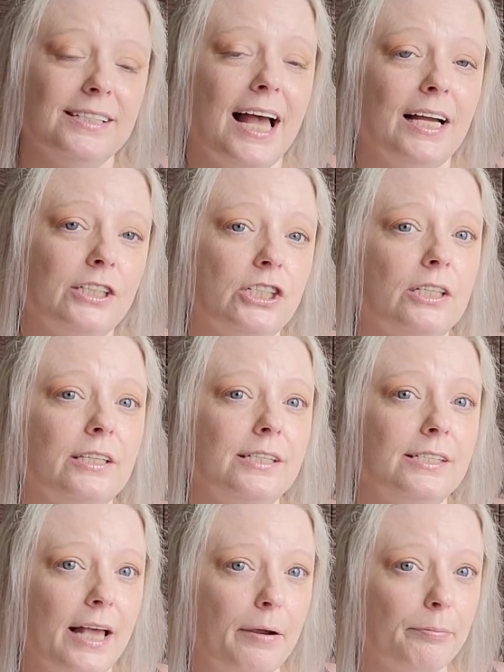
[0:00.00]
is actually
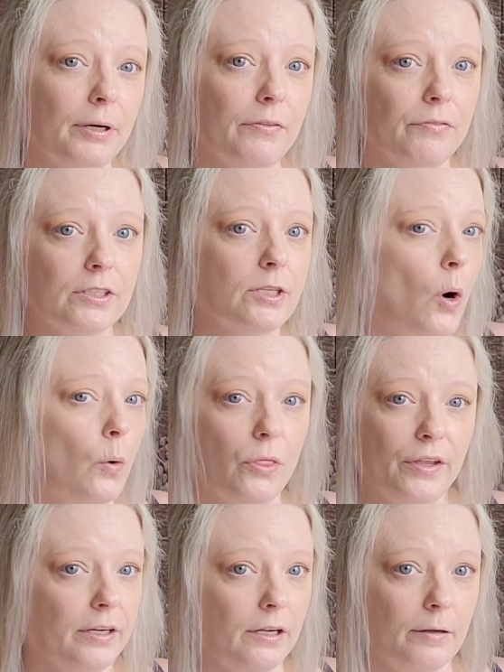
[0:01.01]
separate. This whole
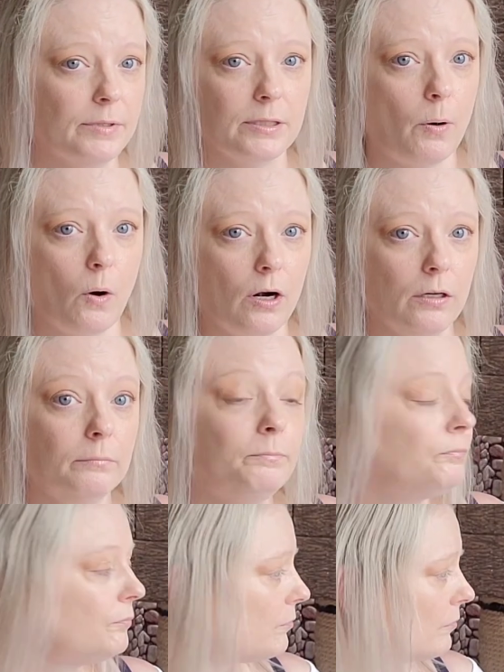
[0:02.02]
thing comes apart.
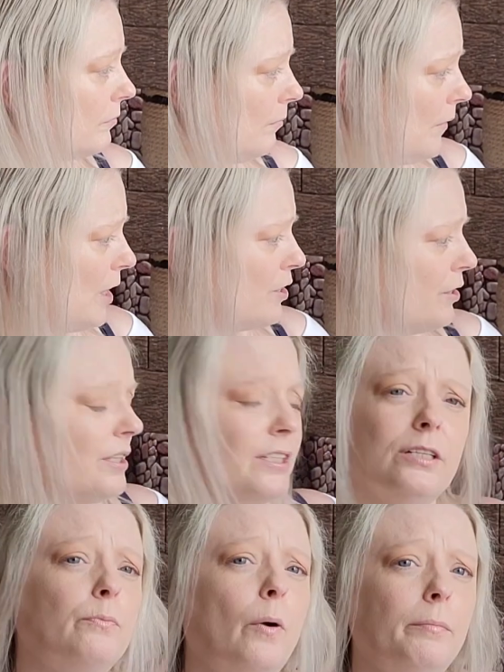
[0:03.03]
So
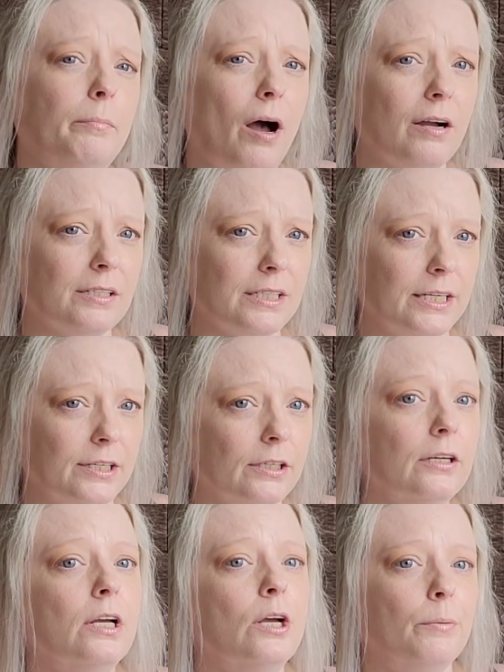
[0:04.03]
this is one box
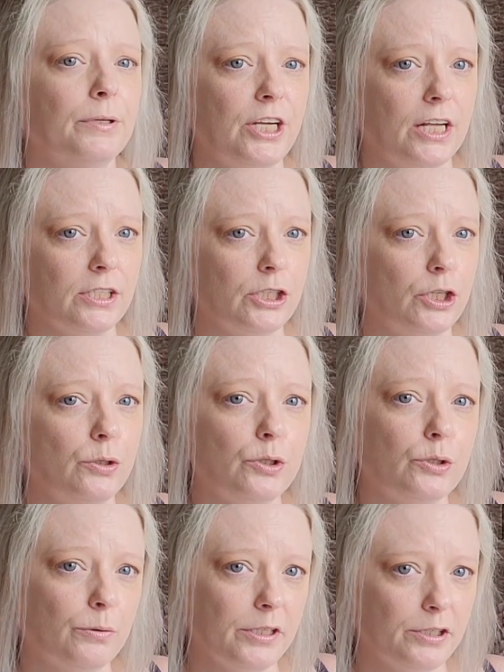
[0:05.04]
here, which has two
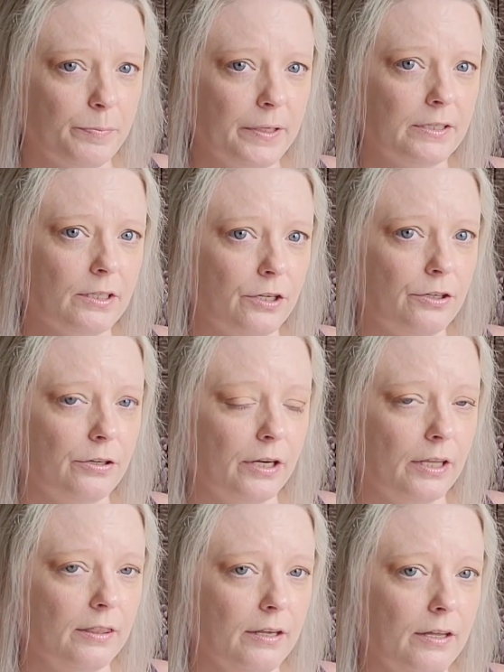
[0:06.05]
storage bins
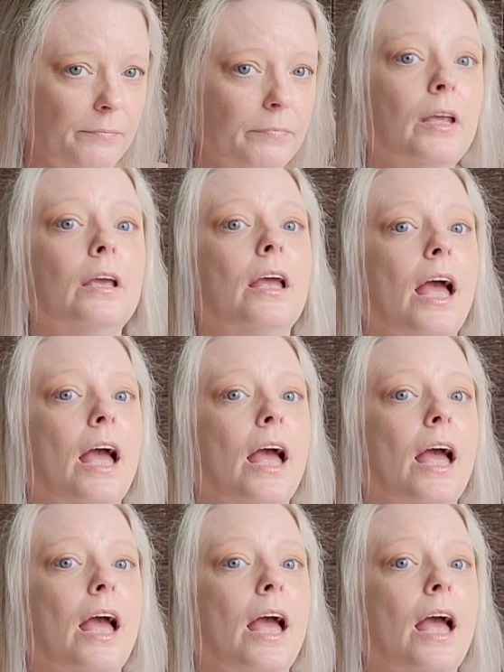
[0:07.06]
underneath it.